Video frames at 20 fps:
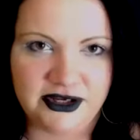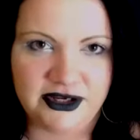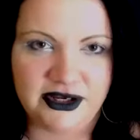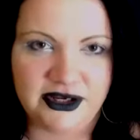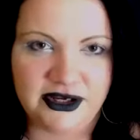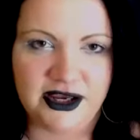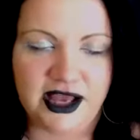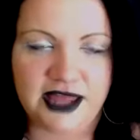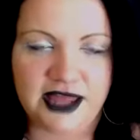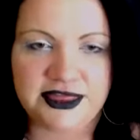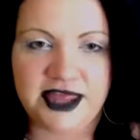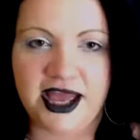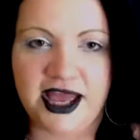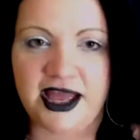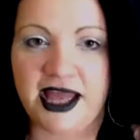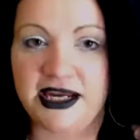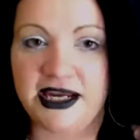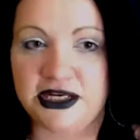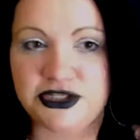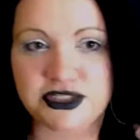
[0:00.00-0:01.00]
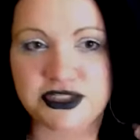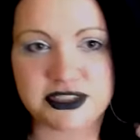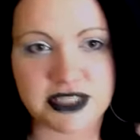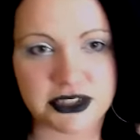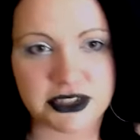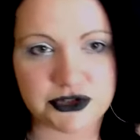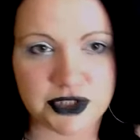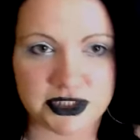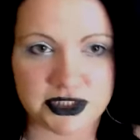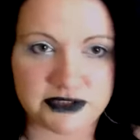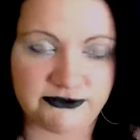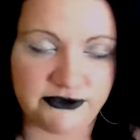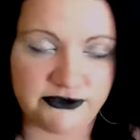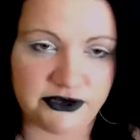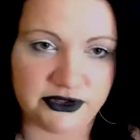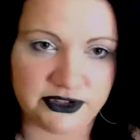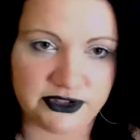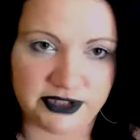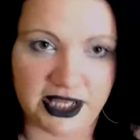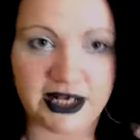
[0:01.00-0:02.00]
And that energy is then transferred,
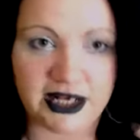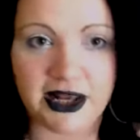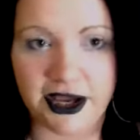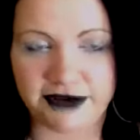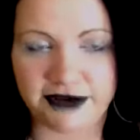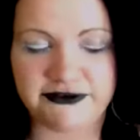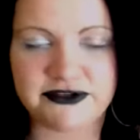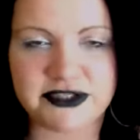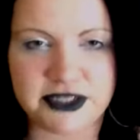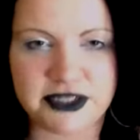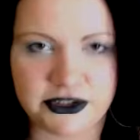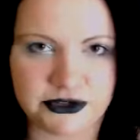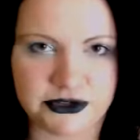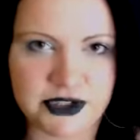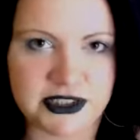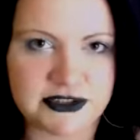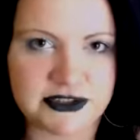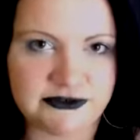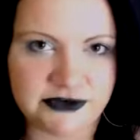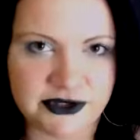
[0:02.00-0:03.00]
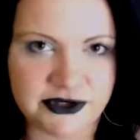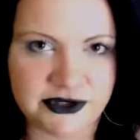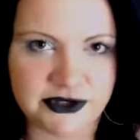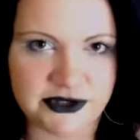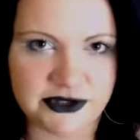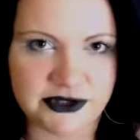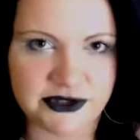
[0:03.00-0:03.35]
and that life is then transferred.